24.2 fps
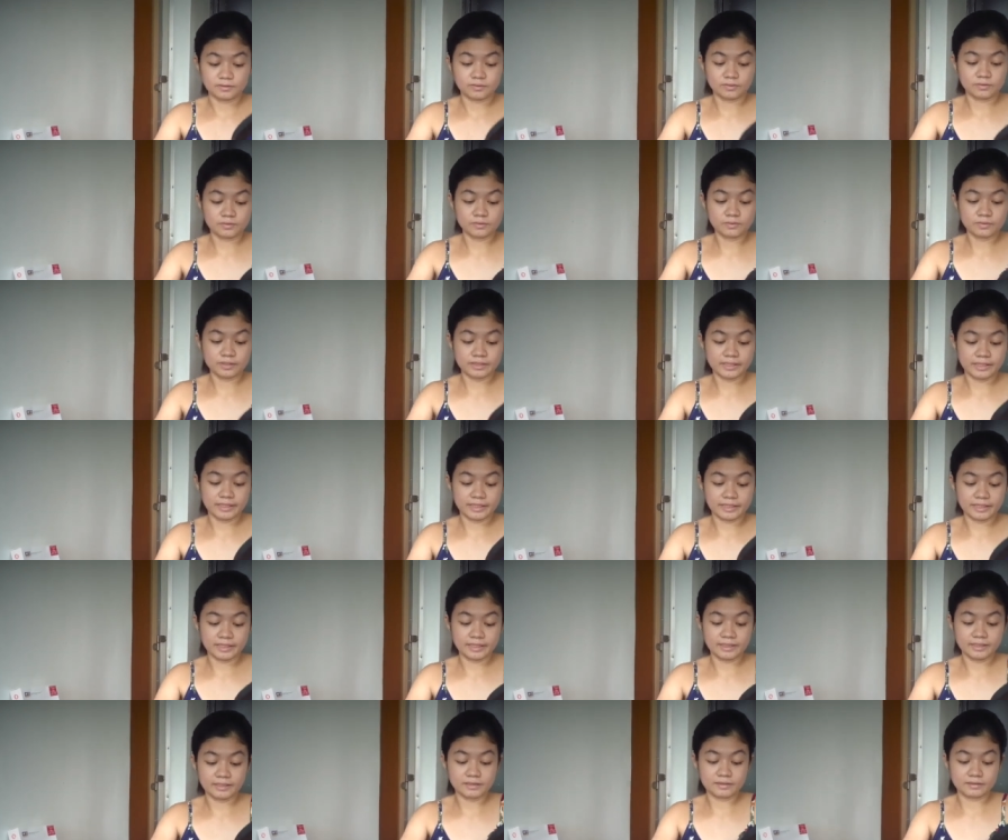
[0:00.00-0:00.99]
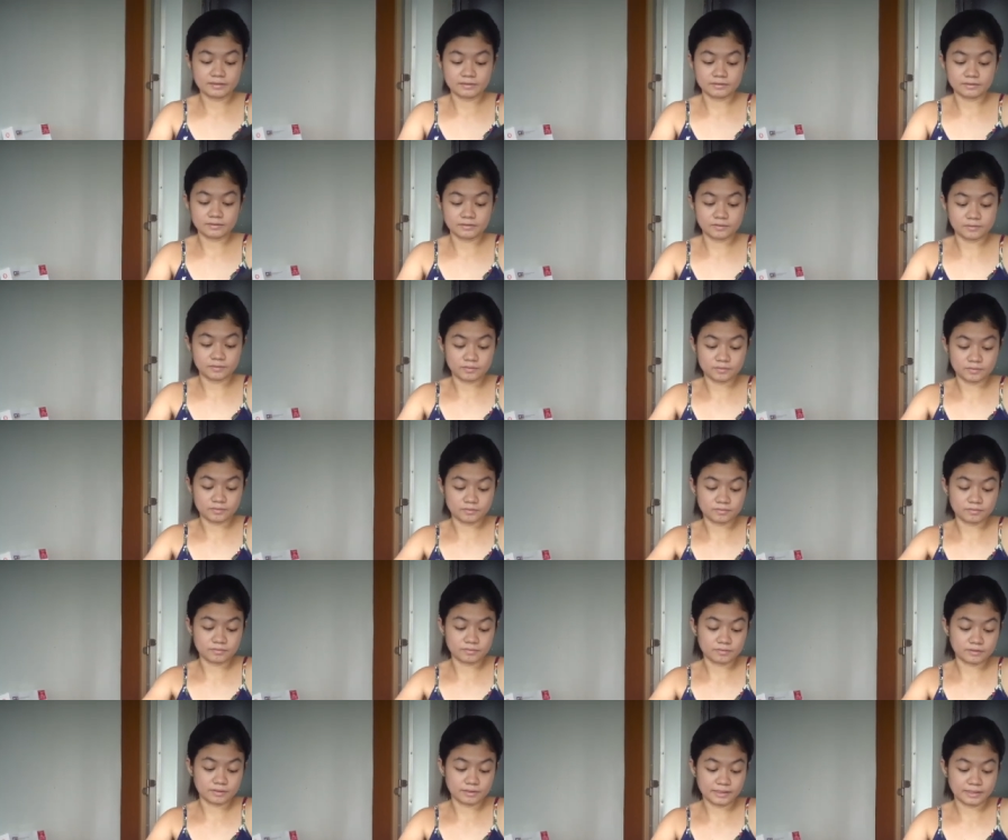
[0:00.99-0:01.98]
Okay. So,
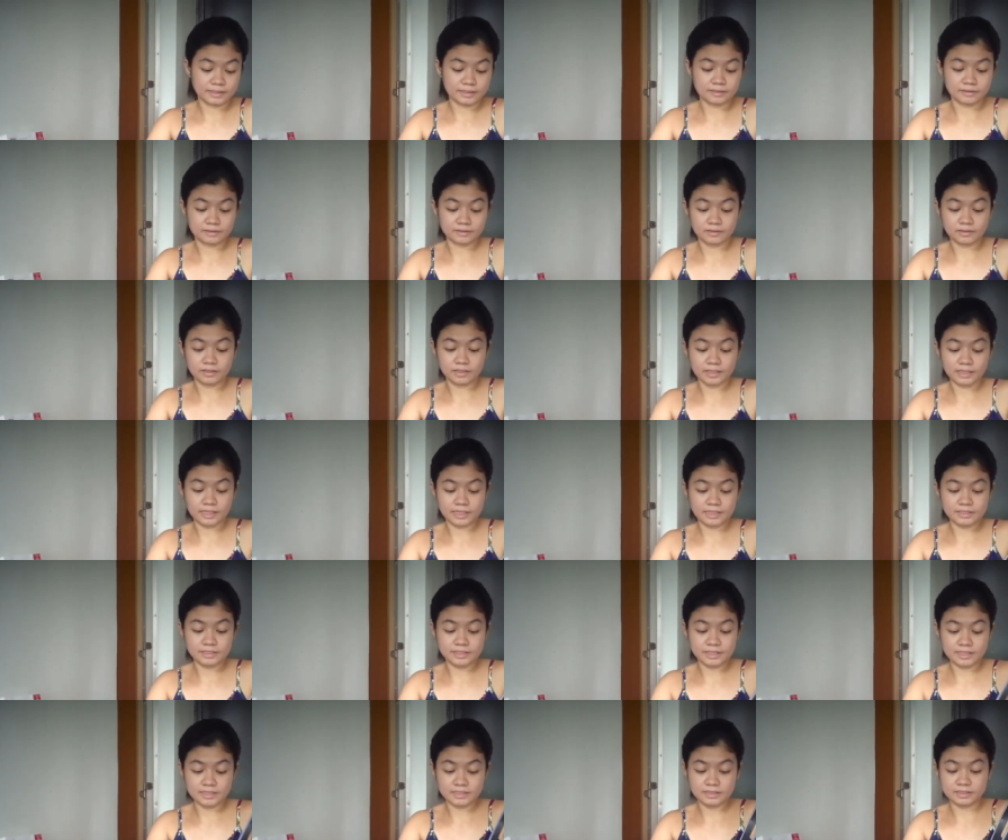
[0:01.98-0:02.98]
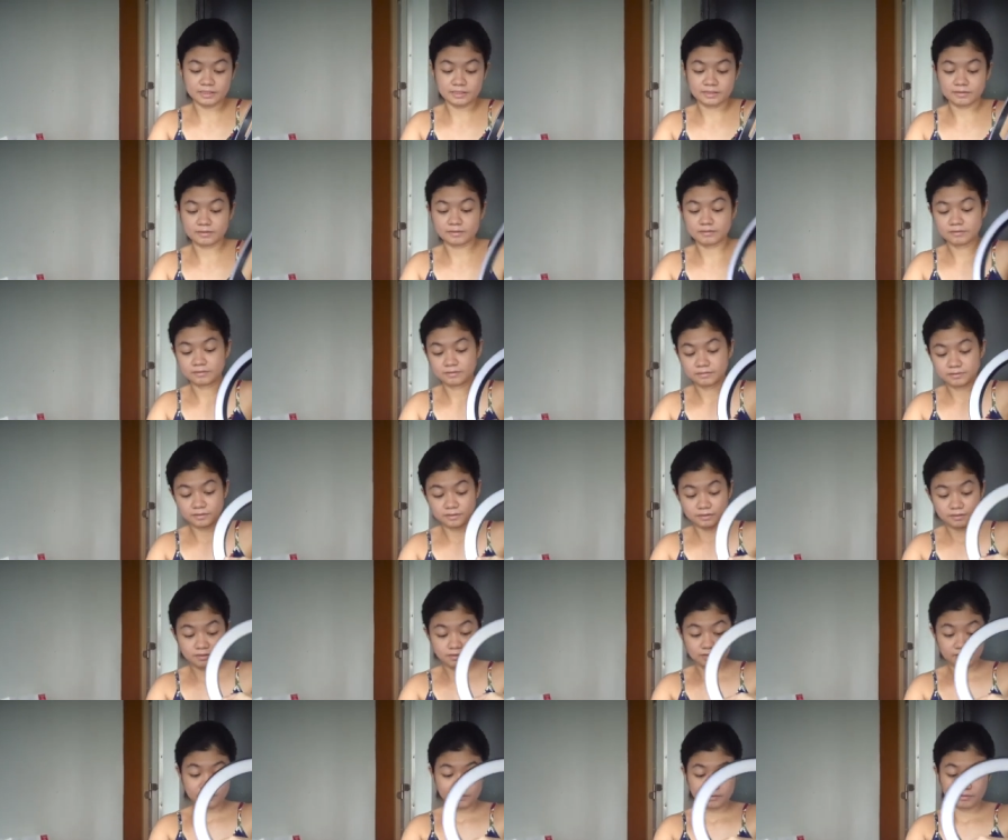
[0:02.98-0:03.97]
yan. You can adjust it.
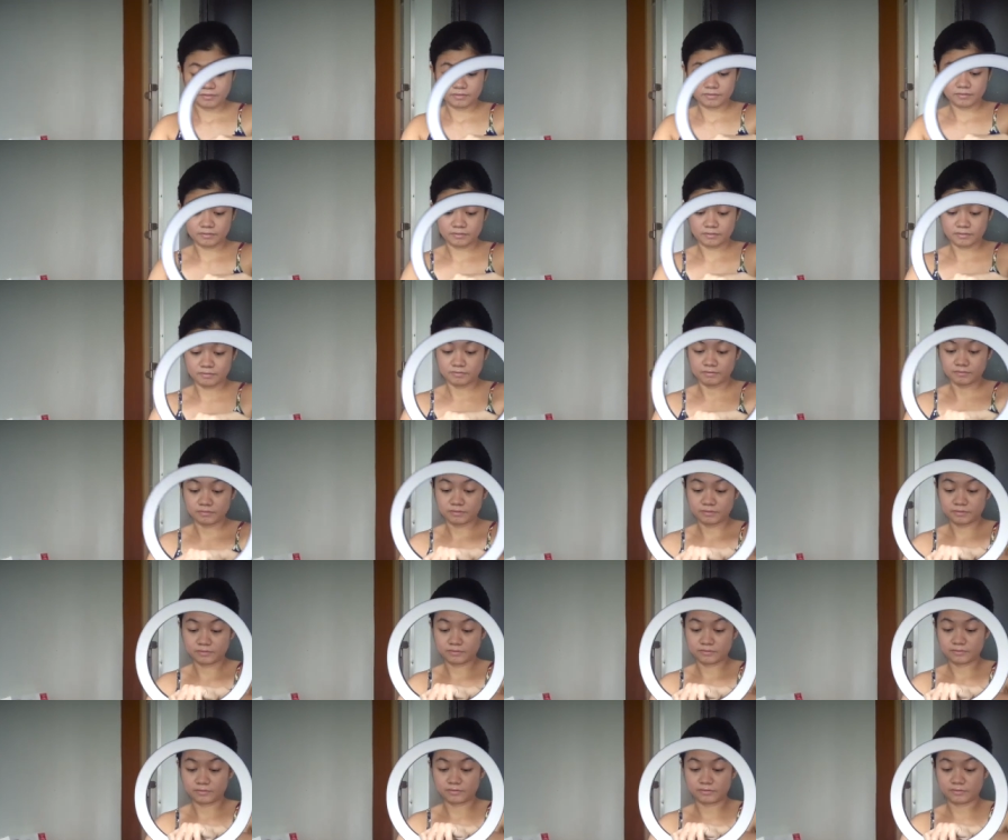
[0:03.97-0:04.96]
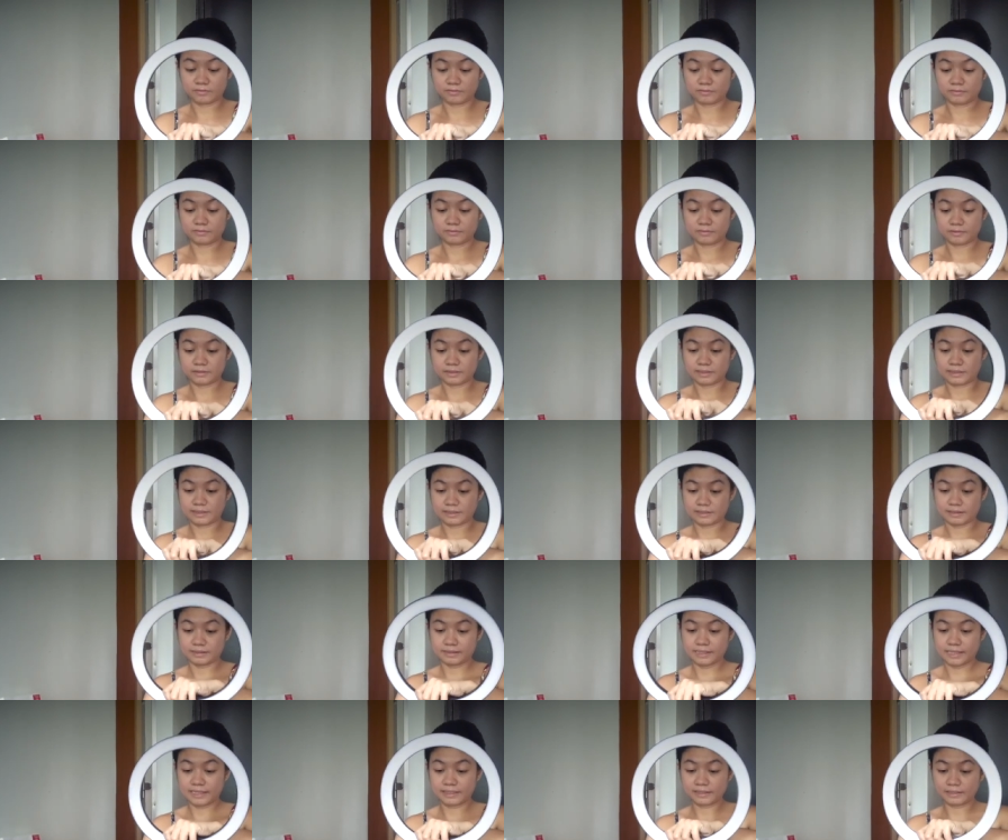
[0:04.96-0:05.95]
Anong gusto mo. Yan.
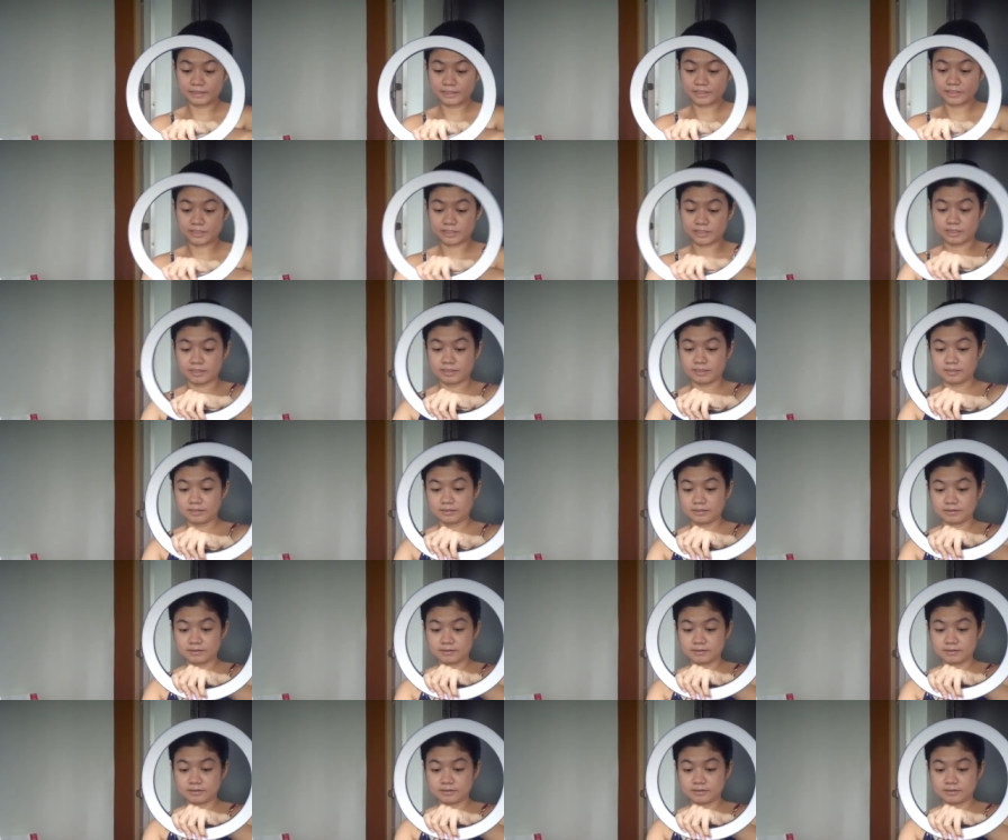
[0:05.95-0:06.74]
Tight na siya.